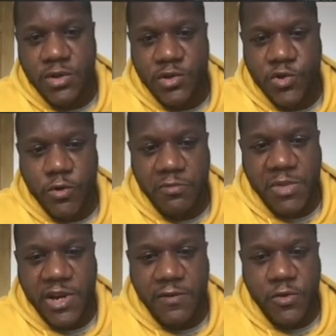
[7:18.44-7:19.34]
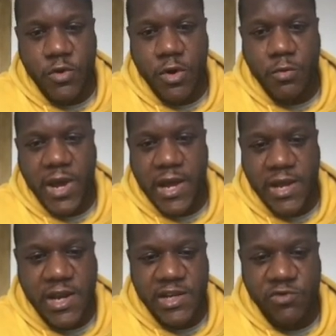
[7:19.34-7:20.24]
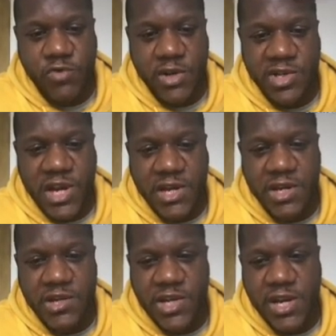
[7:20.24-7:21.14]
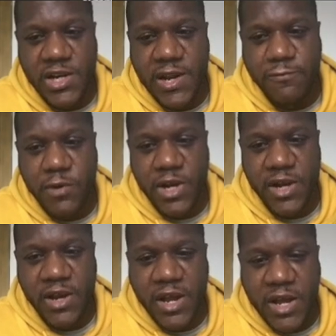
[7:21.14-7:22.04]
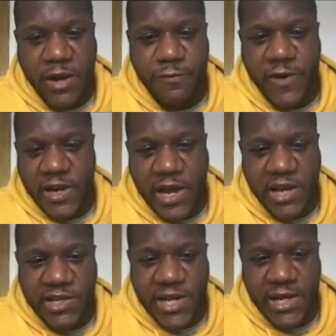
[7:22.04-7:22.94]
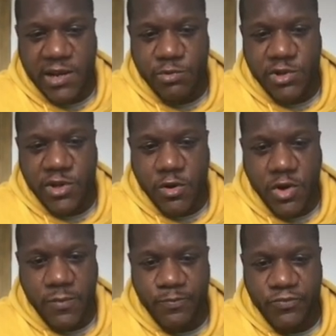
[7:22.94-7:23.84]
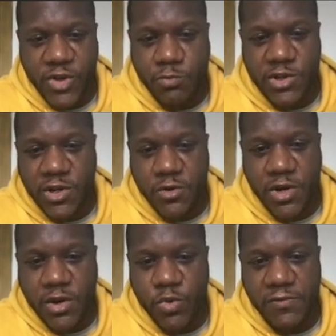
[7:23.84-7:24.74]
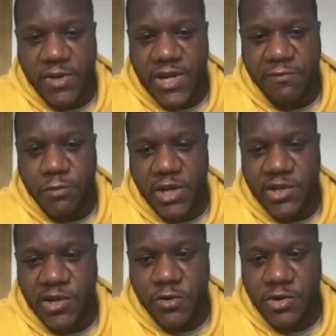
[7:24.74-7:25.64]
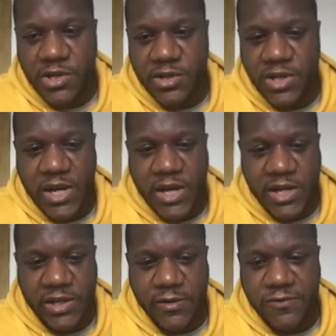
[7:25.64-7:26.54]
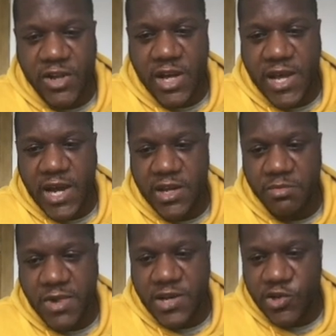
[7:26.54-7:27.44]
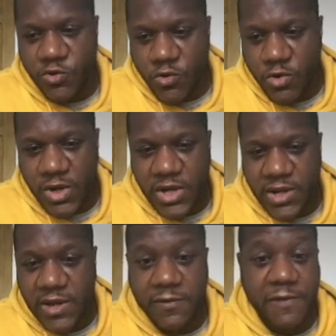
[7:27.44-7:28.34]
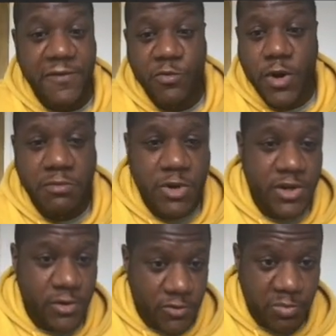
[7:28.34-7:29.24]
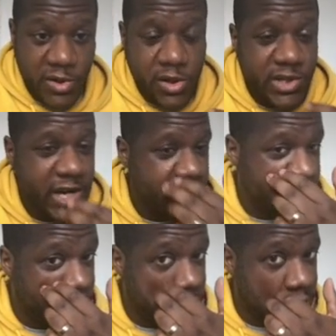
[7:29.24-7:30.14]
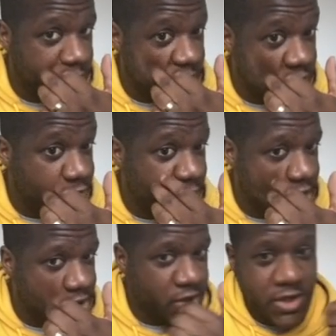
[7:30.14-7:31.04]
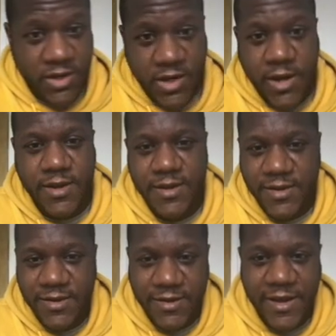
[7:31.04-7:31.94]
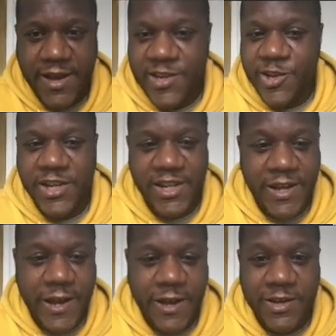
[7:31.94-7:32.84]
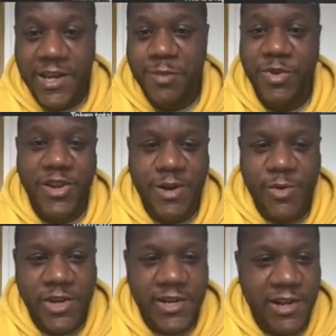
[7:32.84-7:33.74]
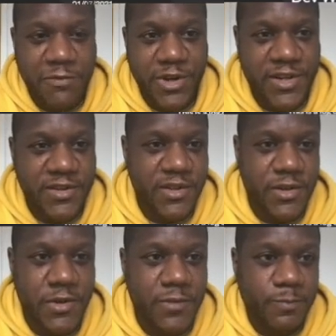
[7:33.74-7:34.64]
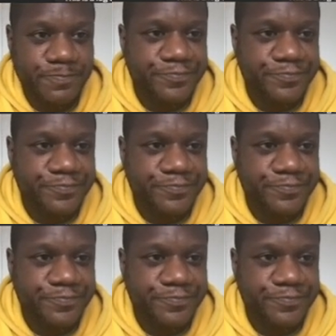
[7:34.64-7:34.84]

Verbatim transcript: Not sure if many of you are aware, there is a rug check. You can check the dev wallet and find out exactly what's going on with the dev wallet tokens and stuff like that. You can make sure, if you are one of those blockchain stalkers, which I'm not, you can keep an eye on what the dev wallet is doing.